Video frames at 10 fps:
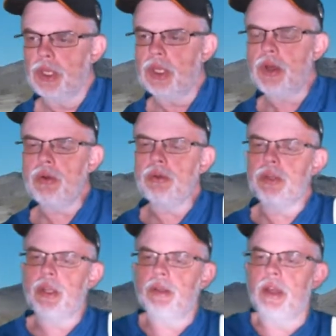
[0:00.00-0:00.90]
You know,
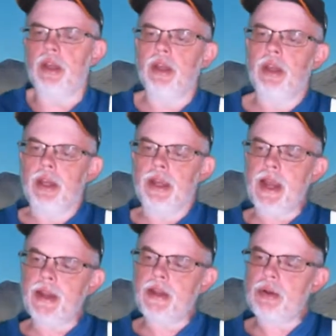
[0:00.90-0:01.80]
I
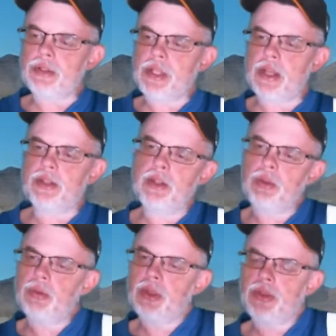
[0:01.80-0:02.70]
kind of noticed that
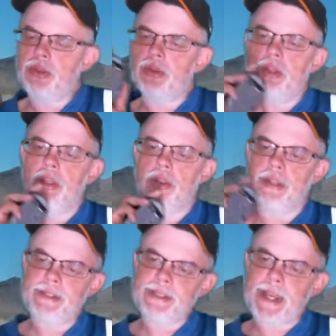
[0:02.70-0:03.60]
too with
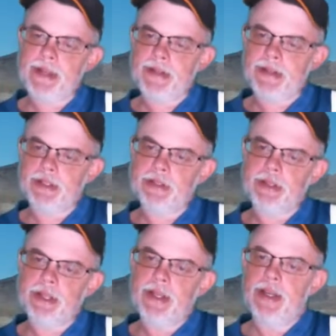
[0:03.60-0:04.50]
this side of the
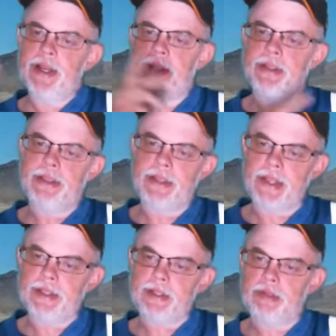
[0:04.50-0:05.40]
country and
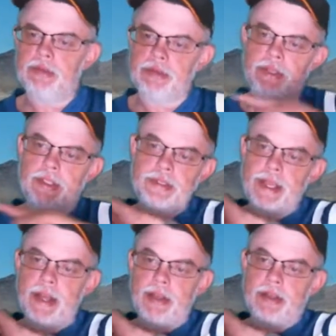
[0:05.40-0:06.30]
this
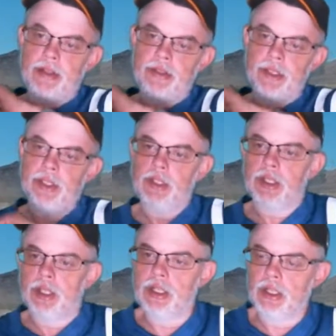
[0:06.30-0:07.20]
side of the country.
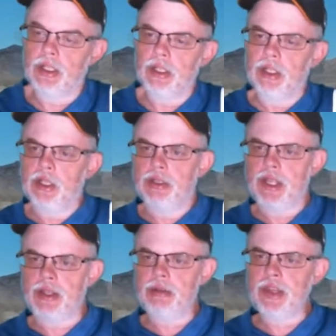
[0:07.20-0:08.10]

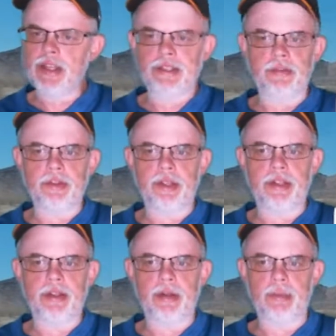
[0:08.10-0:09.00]
They do things differently
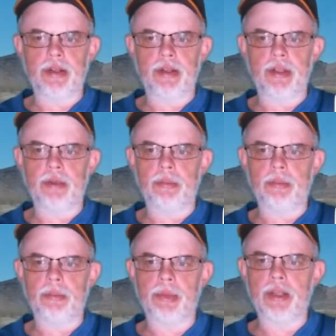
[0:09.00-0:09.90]
a little
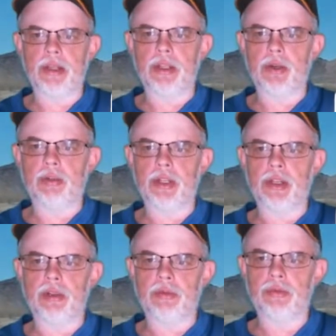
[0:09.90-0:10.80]
medically over there.